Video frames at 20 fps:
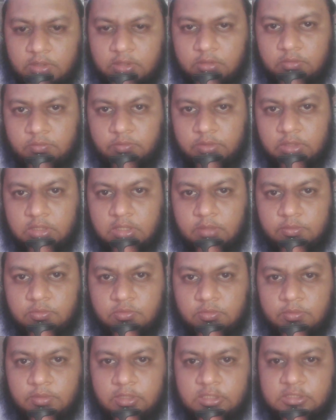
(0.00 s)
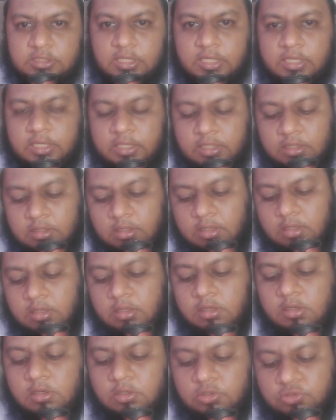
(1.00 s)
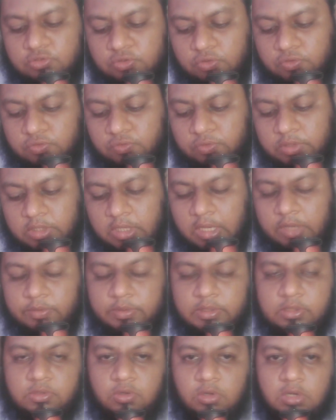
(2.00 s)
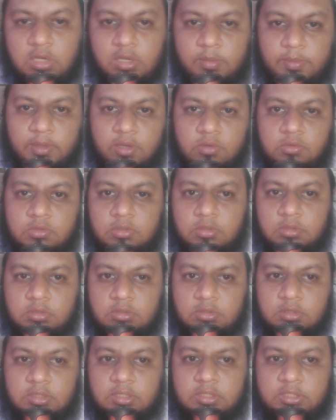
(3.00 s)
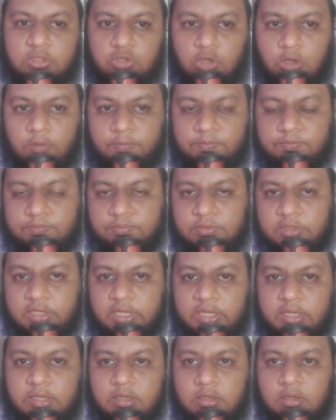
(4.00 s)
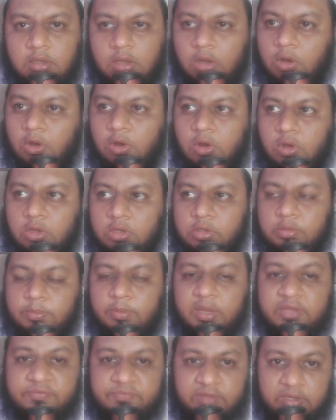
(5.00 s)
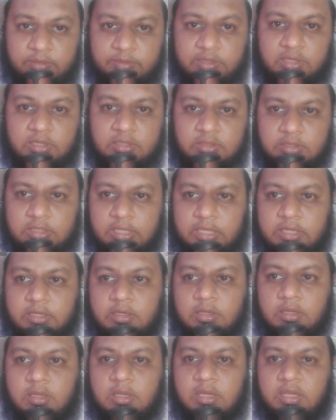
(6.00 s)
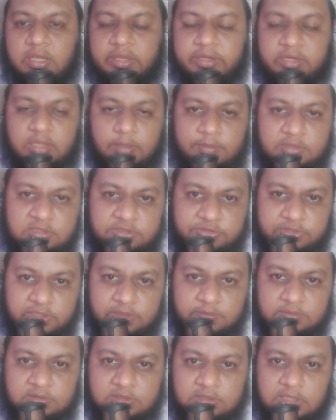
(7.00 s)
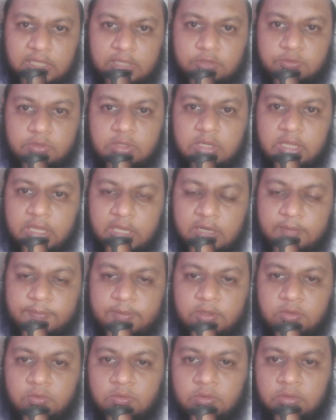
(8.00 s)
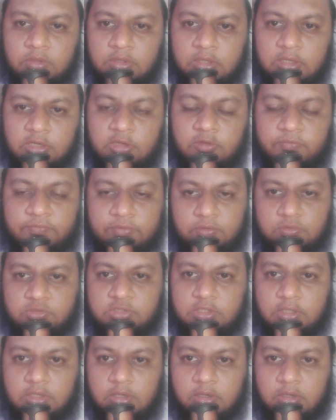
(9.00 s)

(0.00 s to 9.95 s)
Welcome to my channel. So today I will talk about the top 10 or my favorite 10 income streams that will help you in your future.